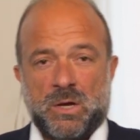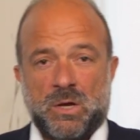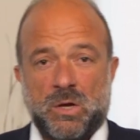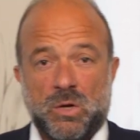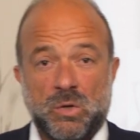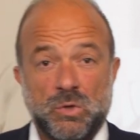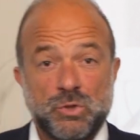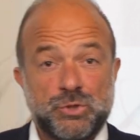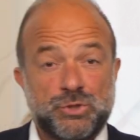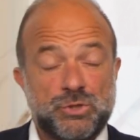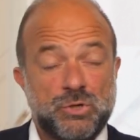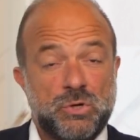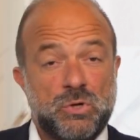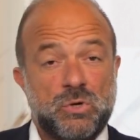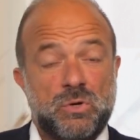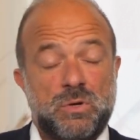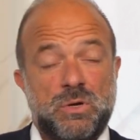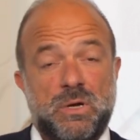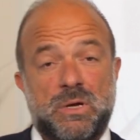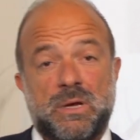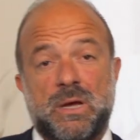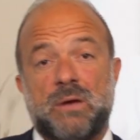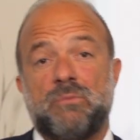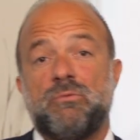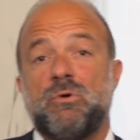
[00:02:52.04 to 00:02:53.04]

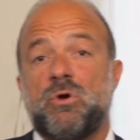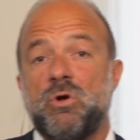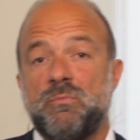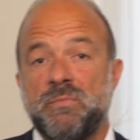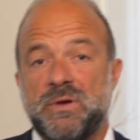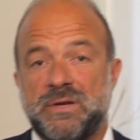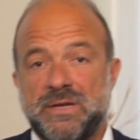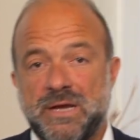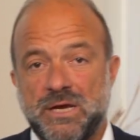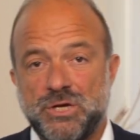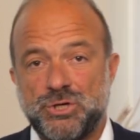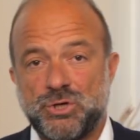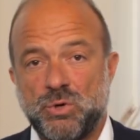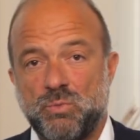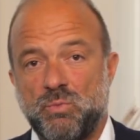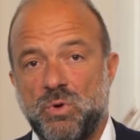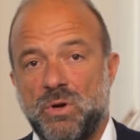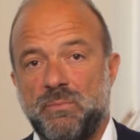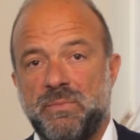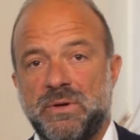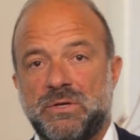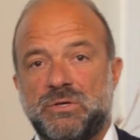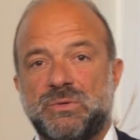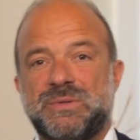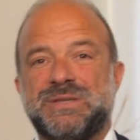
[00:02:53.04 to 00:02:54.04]
Also, a recommendation
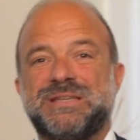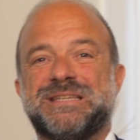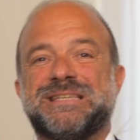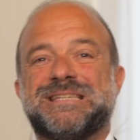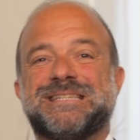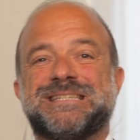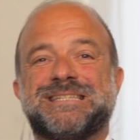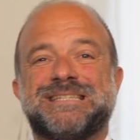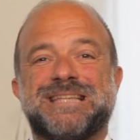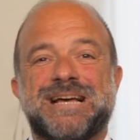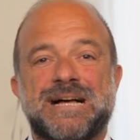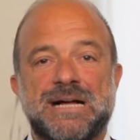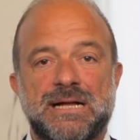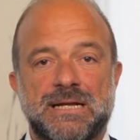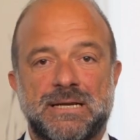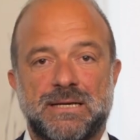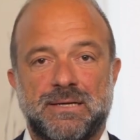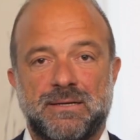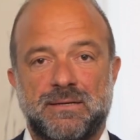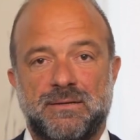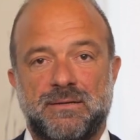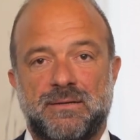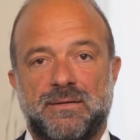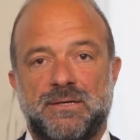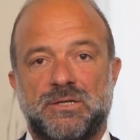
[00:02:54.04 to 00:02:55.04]
will be to
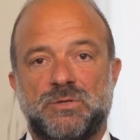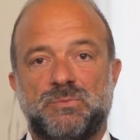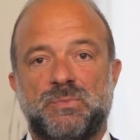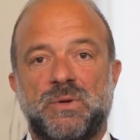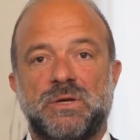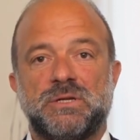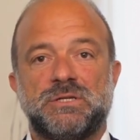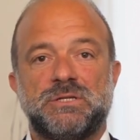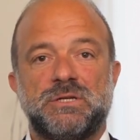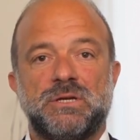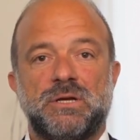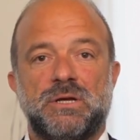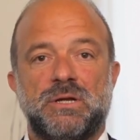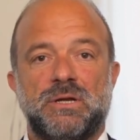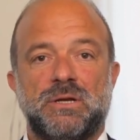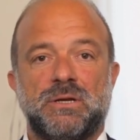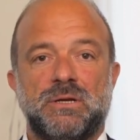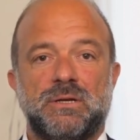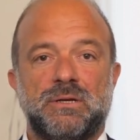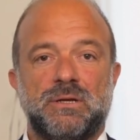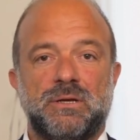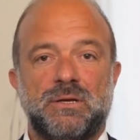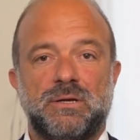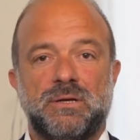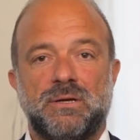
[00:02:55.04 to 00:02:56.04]
install a
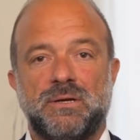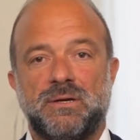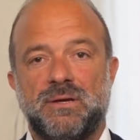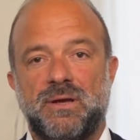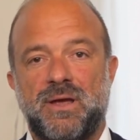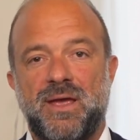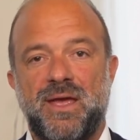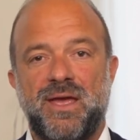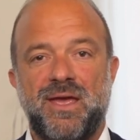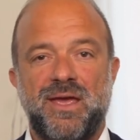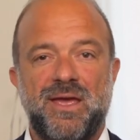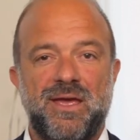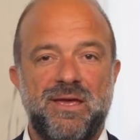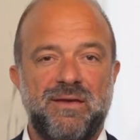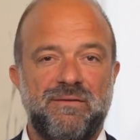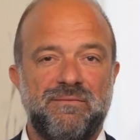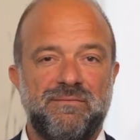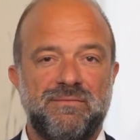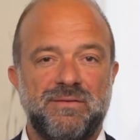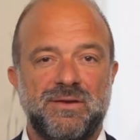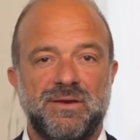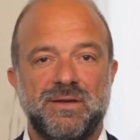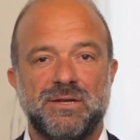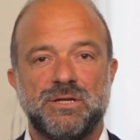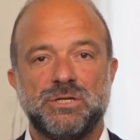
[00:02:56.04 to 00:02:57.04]
special
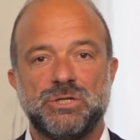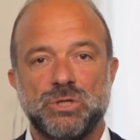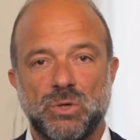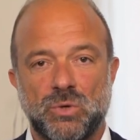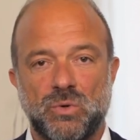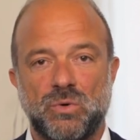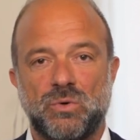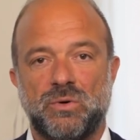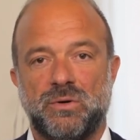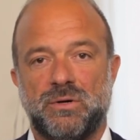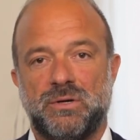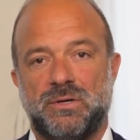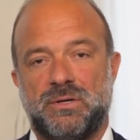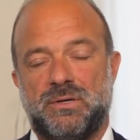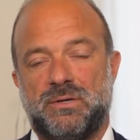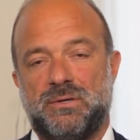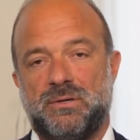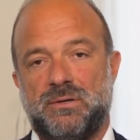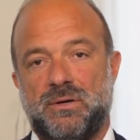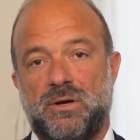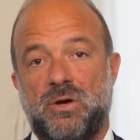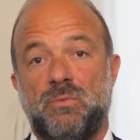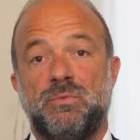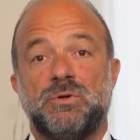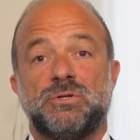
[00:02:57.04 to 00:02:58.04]
heavy door,
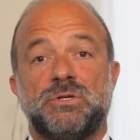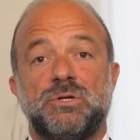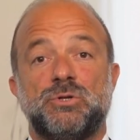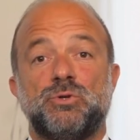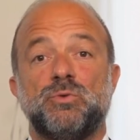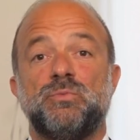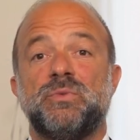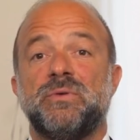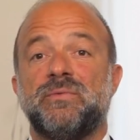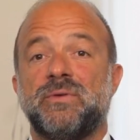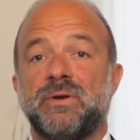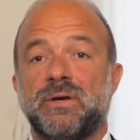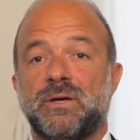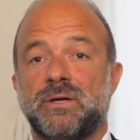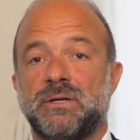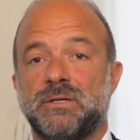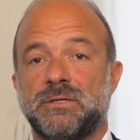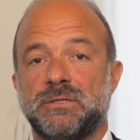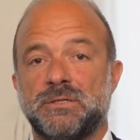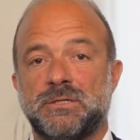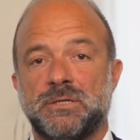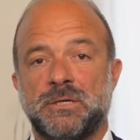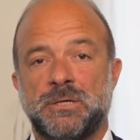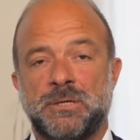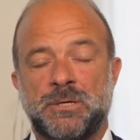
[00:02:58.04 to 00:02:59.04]
obviously to
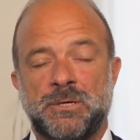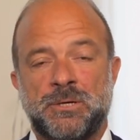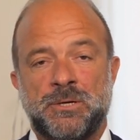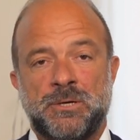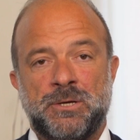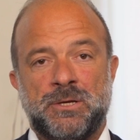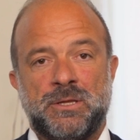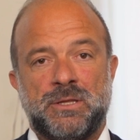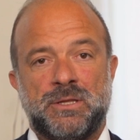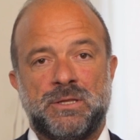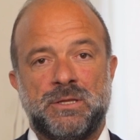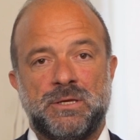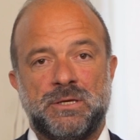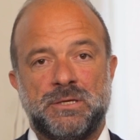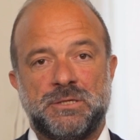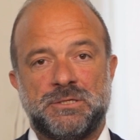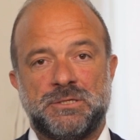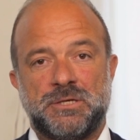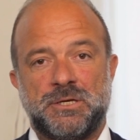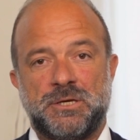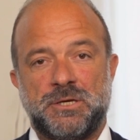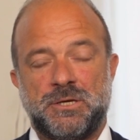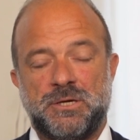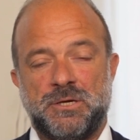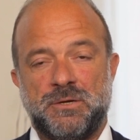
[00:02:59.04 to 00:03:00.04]
prevent
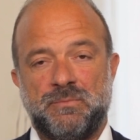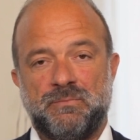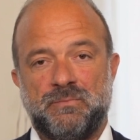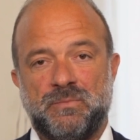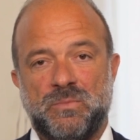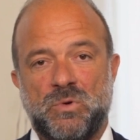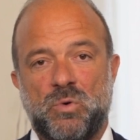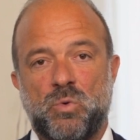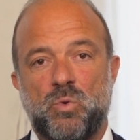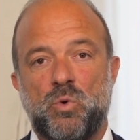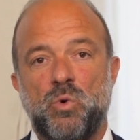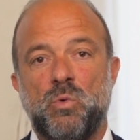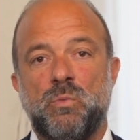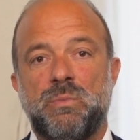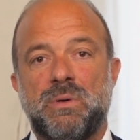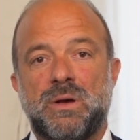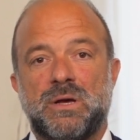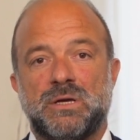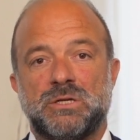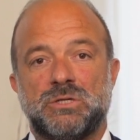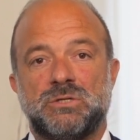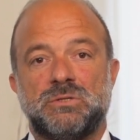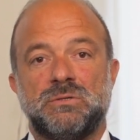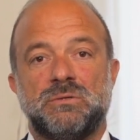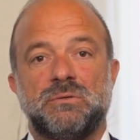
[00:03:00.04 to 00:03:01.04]
these
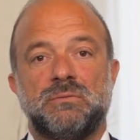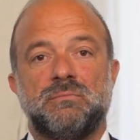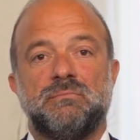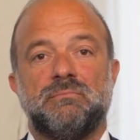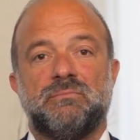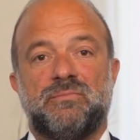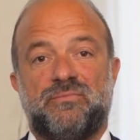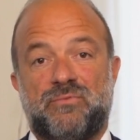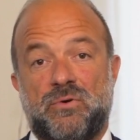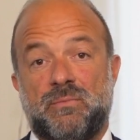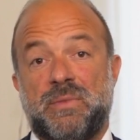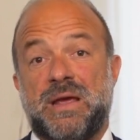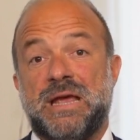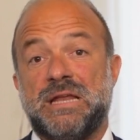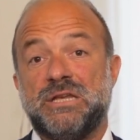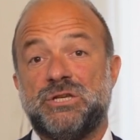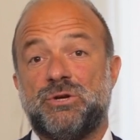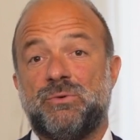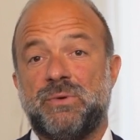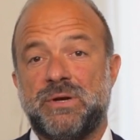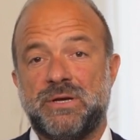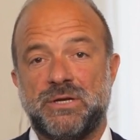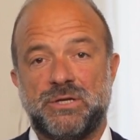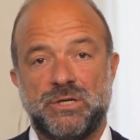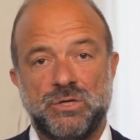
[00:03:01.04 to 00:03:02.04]
ocupas from
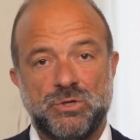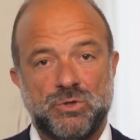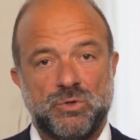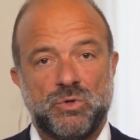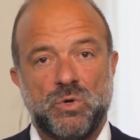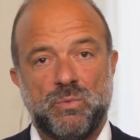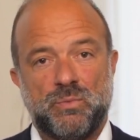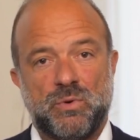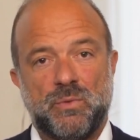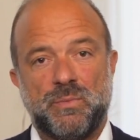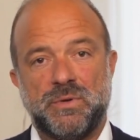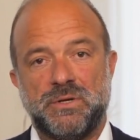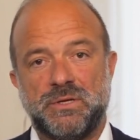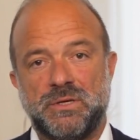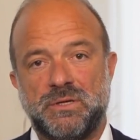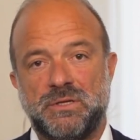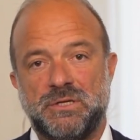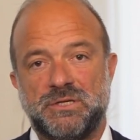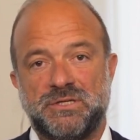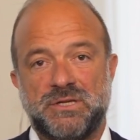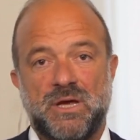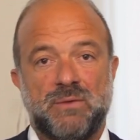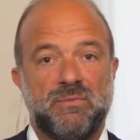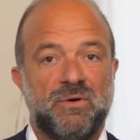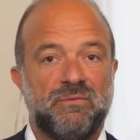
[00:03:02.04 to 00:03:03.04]
entering into your property.
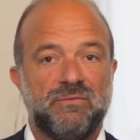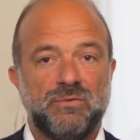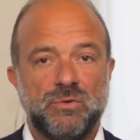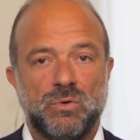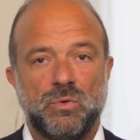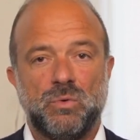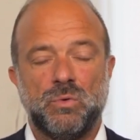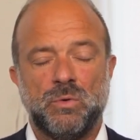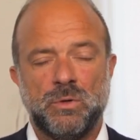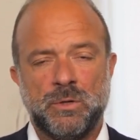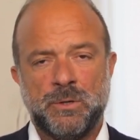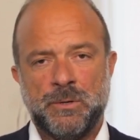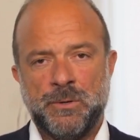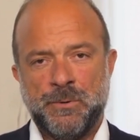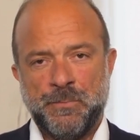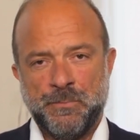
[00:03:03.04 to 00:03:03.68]
This type of door